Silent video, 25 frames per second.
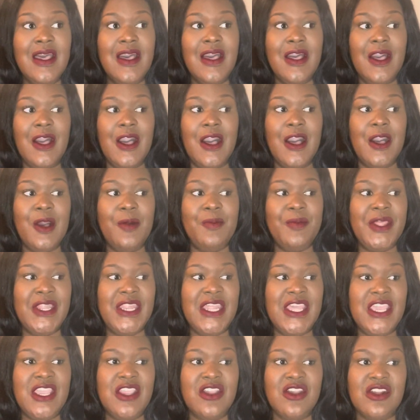
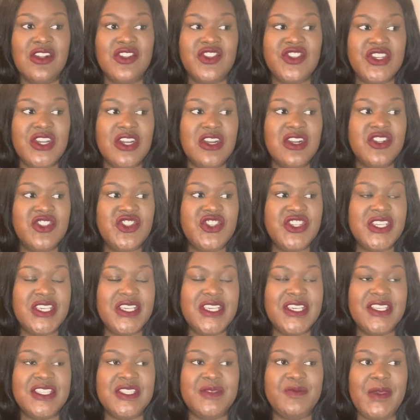And ER charging
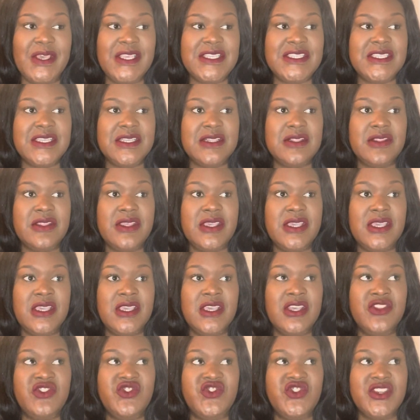is
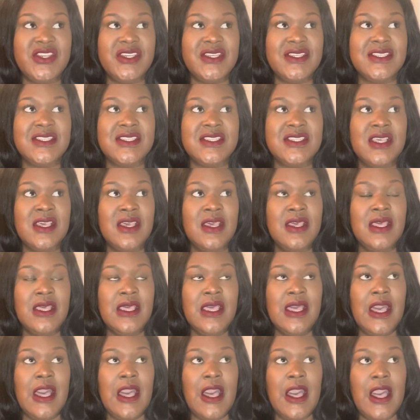basically just,
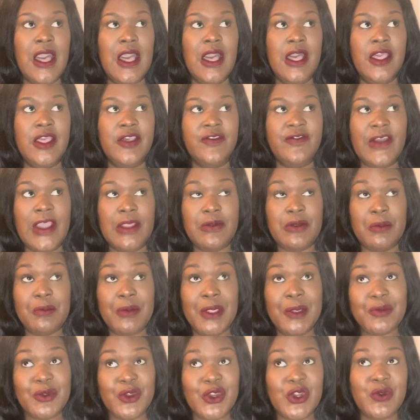if I
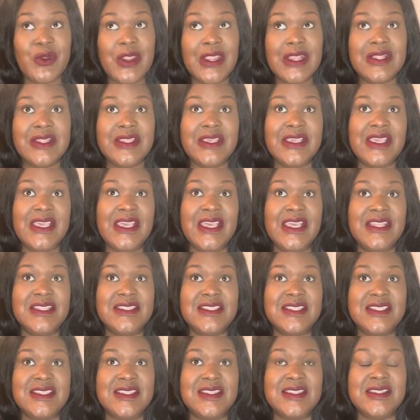remember correctly,
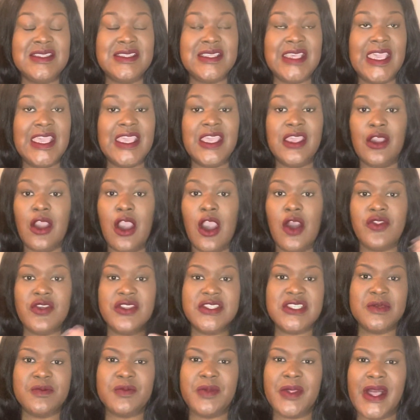it's taking all the
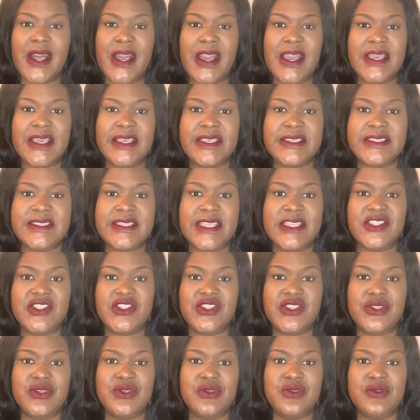supplies that's
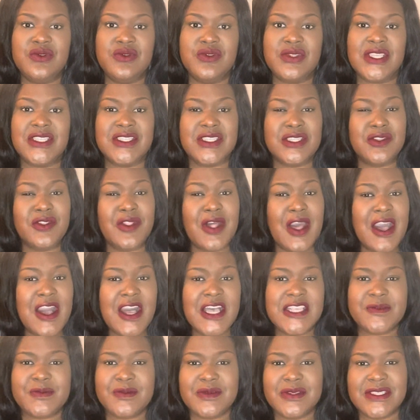used, because it's on the
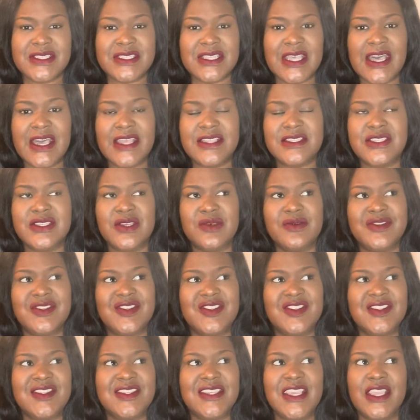hospital side, so it's
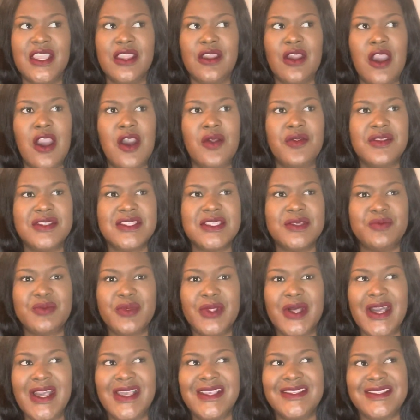just taking all the
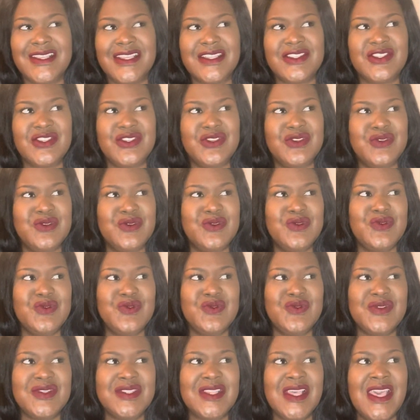supplies that's
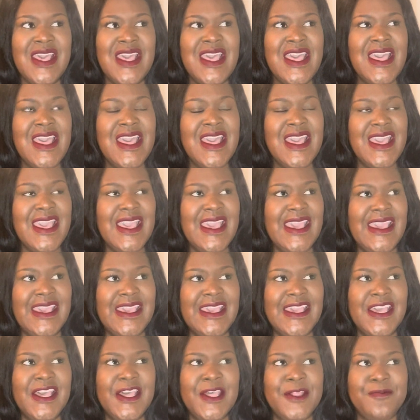used,
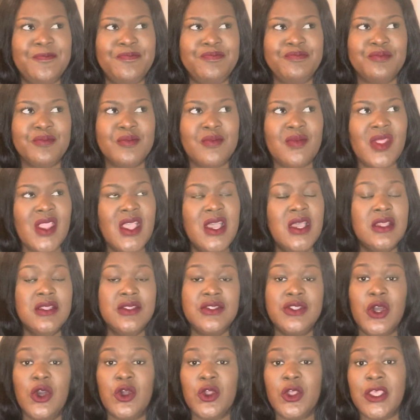and
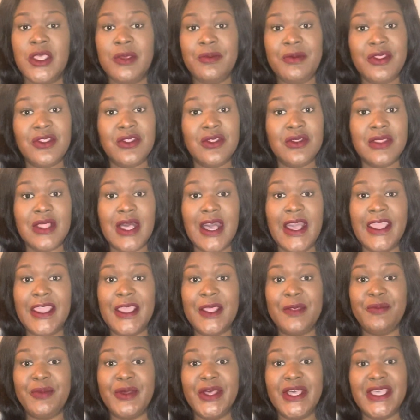don't get me to
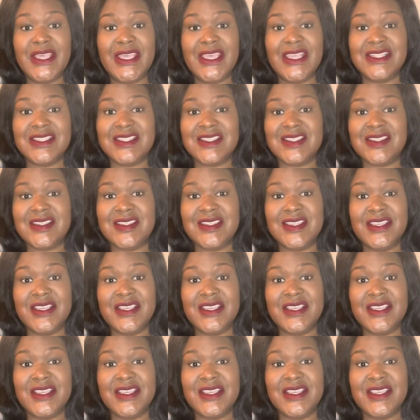lying, but it's